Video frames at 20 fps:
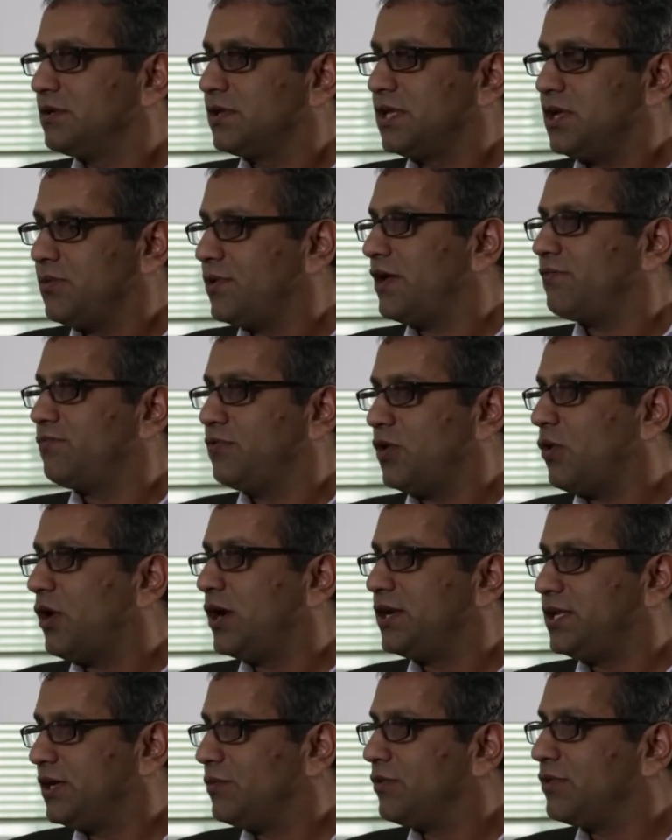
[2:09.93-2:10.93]
he would have no
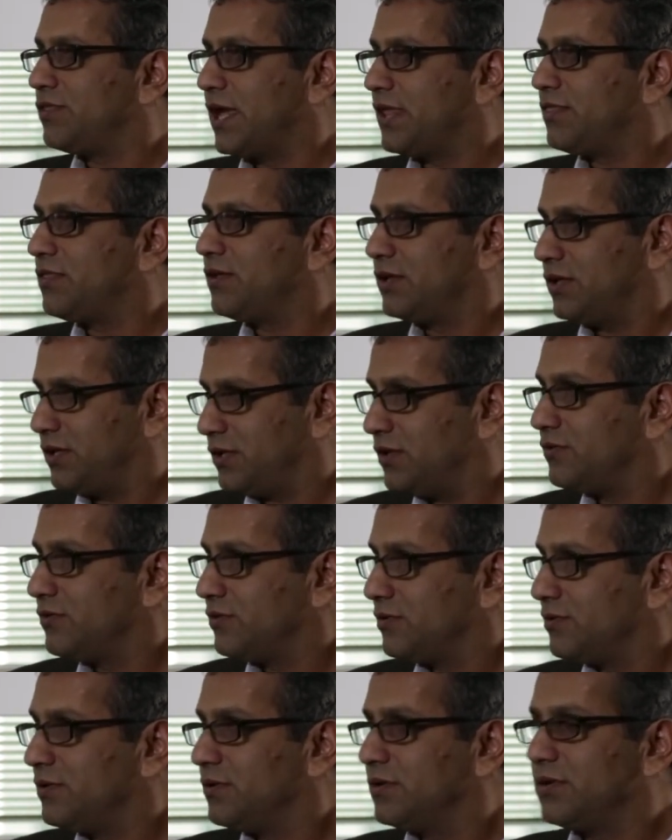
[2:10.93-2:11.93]
idea what that thing
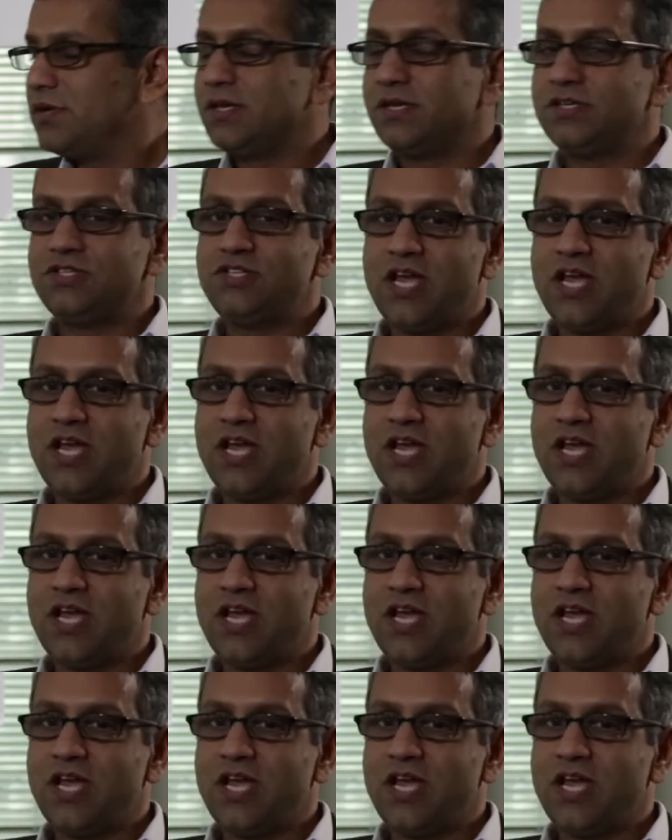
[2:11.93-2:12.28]
is.